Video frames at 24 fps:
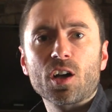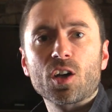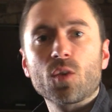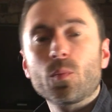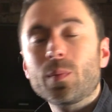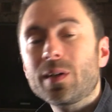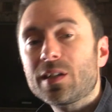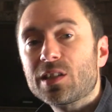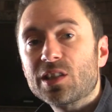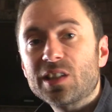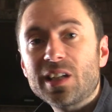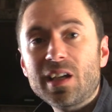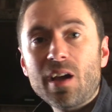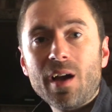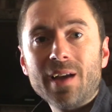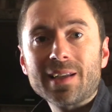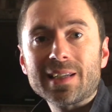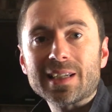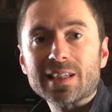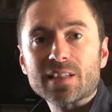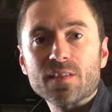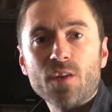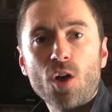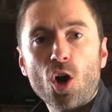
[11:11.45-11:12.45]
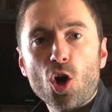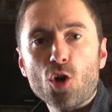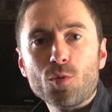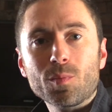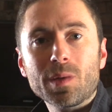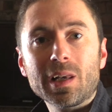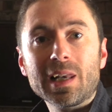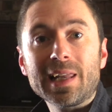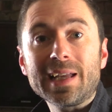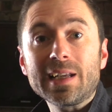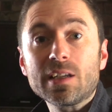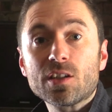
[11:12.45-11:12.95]
and we see ideas of hope
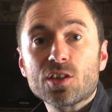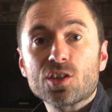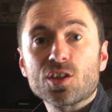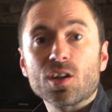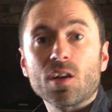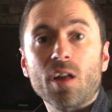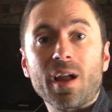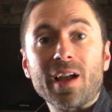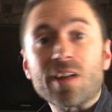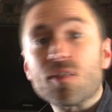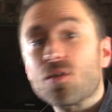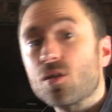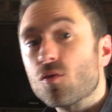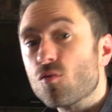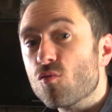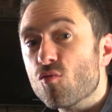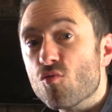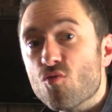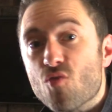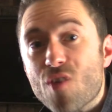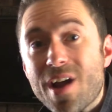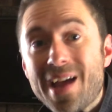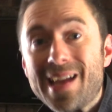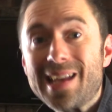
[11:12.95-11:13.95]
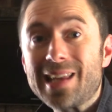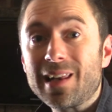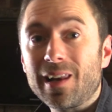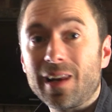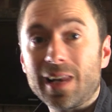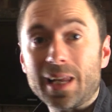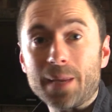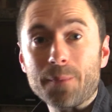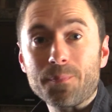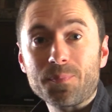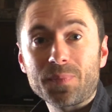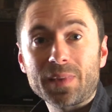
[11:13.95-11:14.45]
linked to light
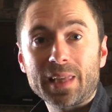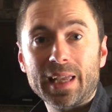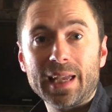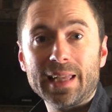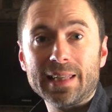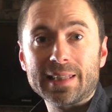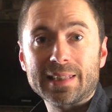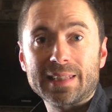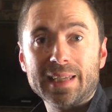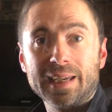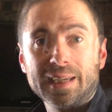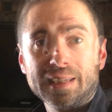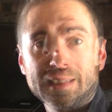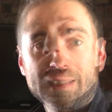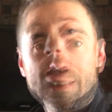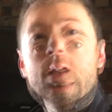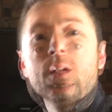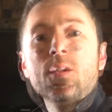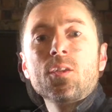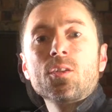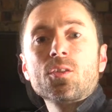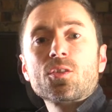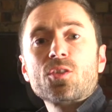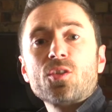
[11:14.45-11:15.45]
regularly in texts.